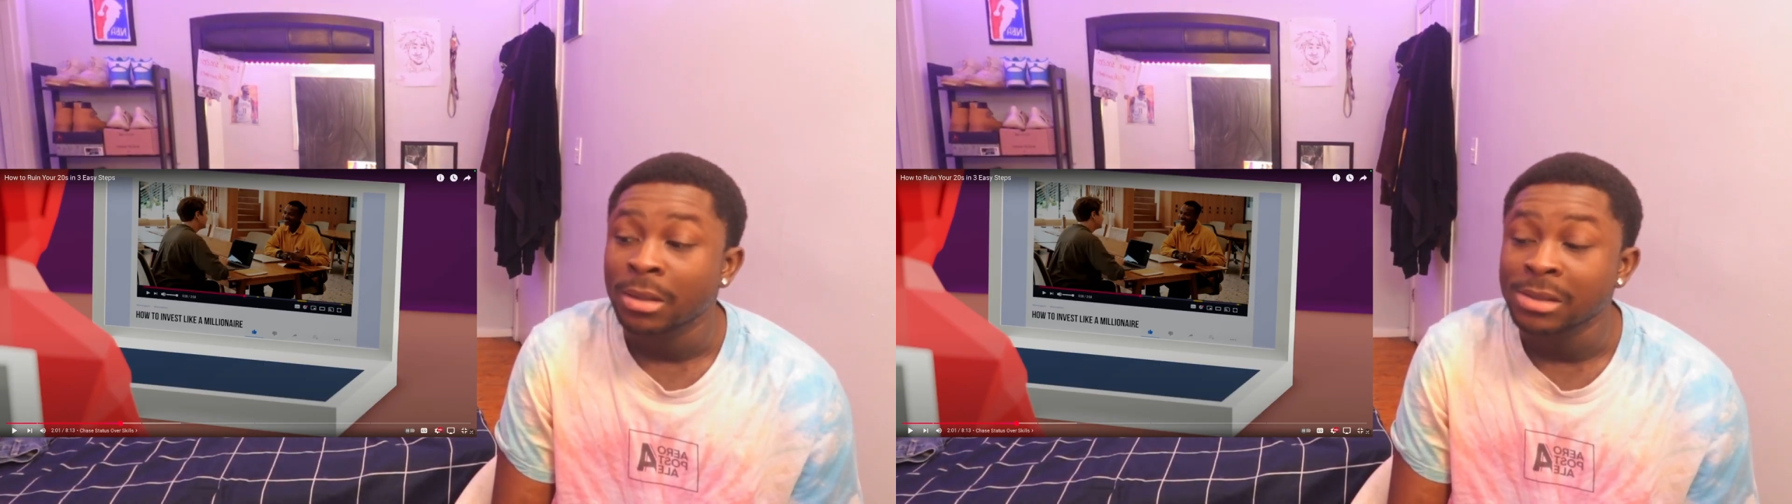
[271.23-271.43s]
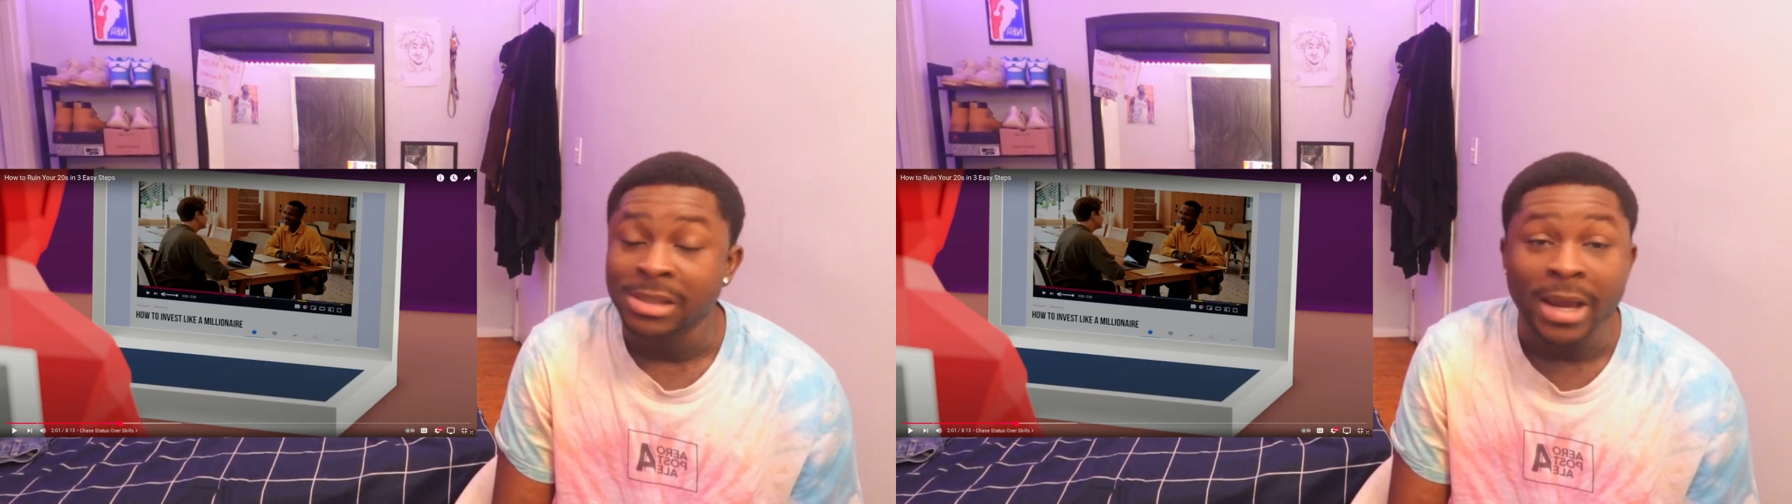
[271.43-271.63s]

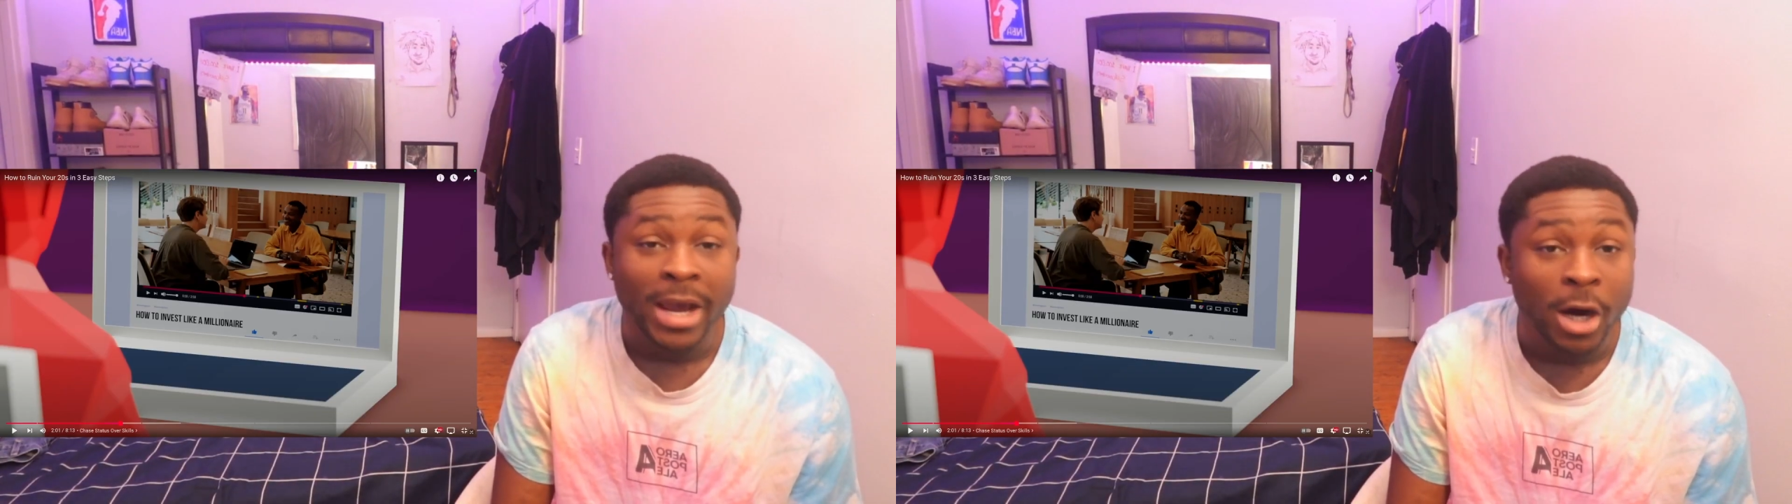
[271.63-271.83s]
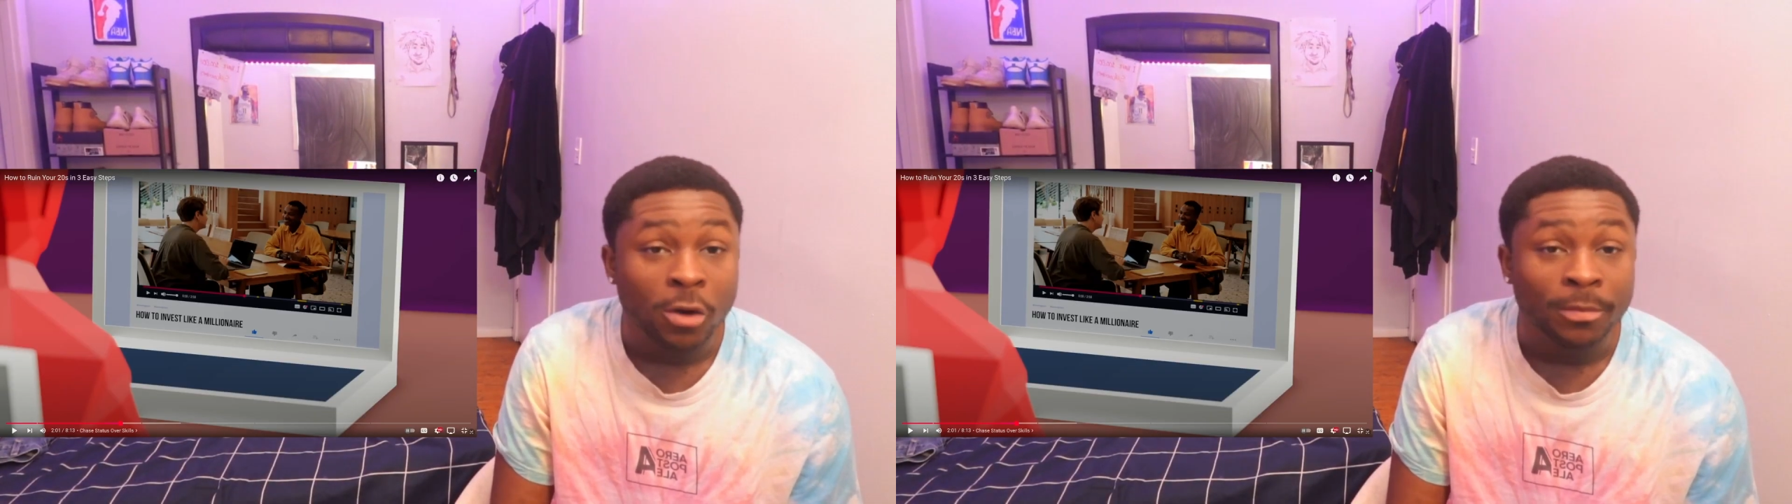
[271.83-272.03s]

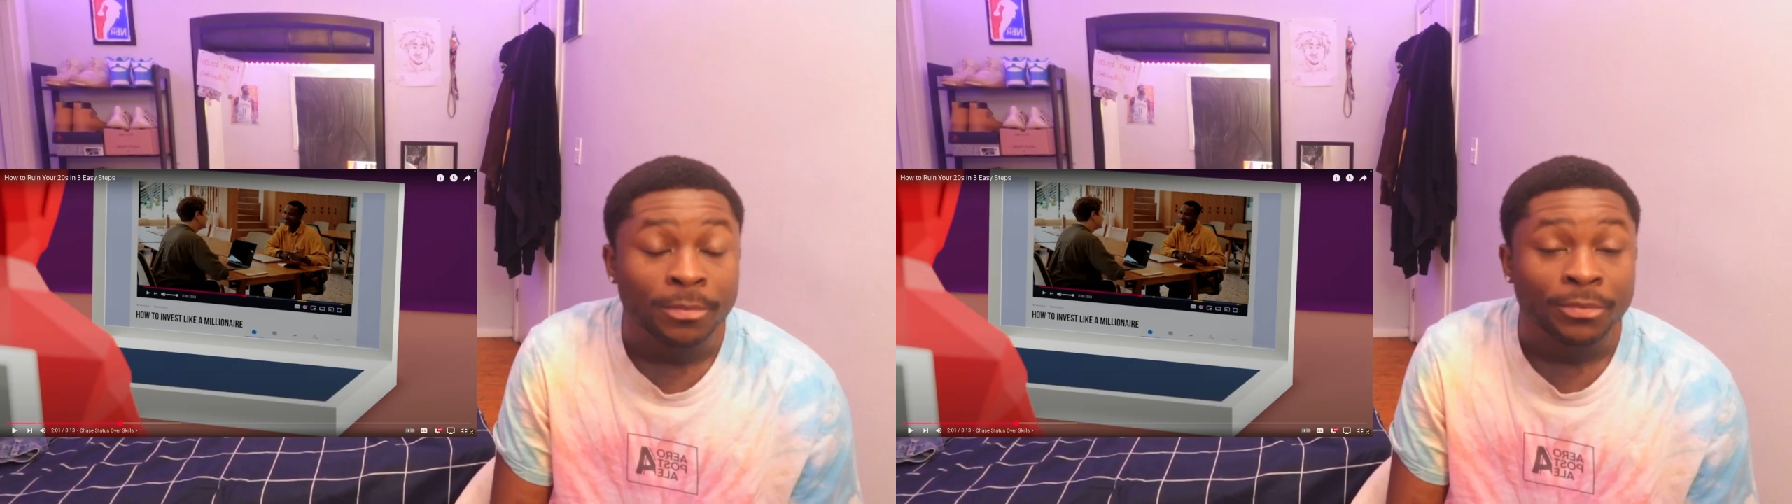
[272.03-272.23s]
"Damn,